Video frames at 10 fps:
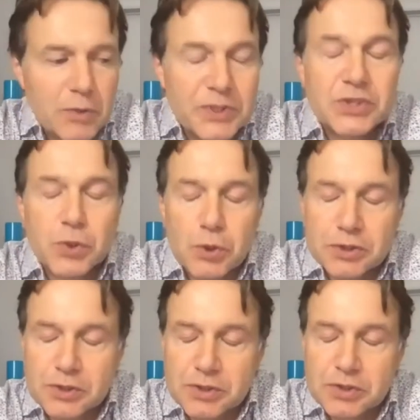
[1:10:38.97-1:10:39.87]

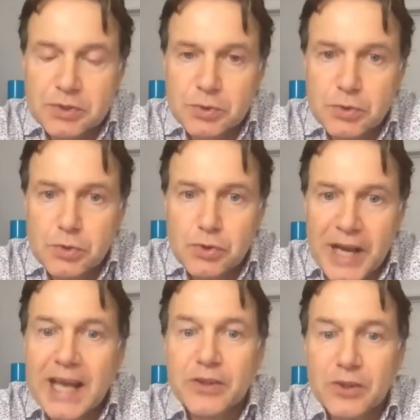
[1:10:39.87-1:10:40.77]
resources to
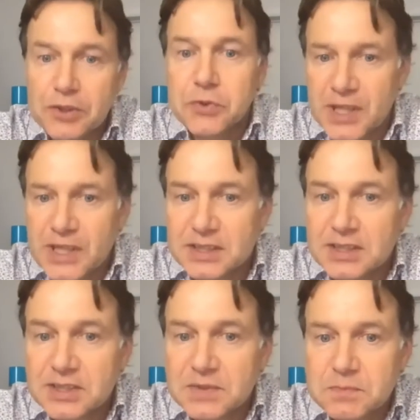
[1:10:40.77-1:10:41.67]
handle a
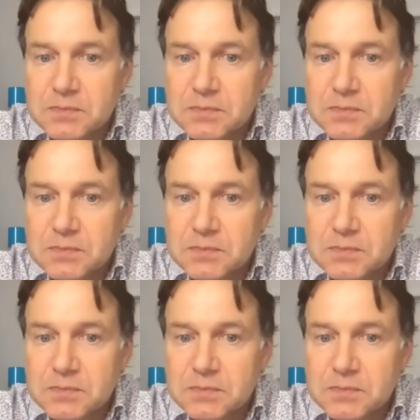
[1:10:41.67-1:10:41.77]
crisis.